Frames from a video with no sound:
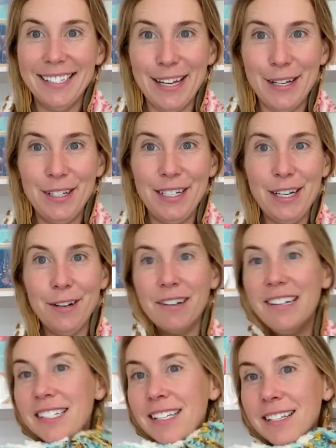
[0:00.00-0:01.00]
and
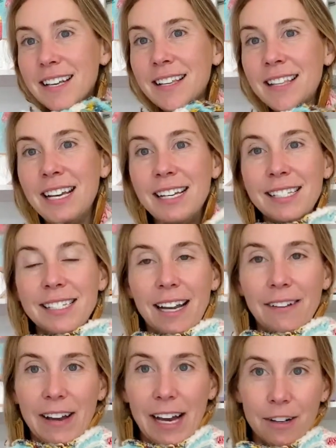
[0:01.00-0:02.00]
decreases on this.
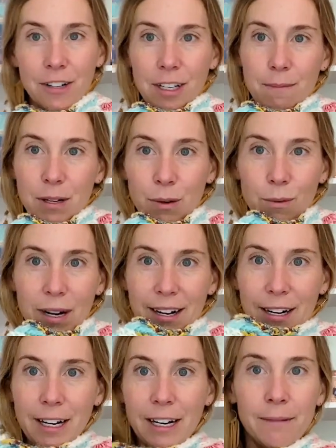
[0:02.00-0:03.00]
I've actually been
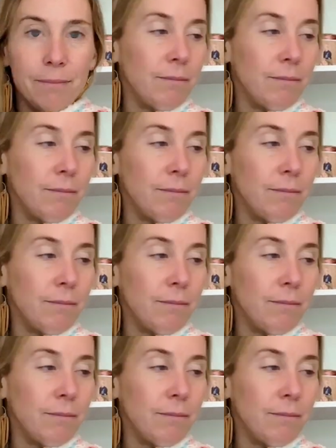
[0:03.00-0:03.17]
wearing it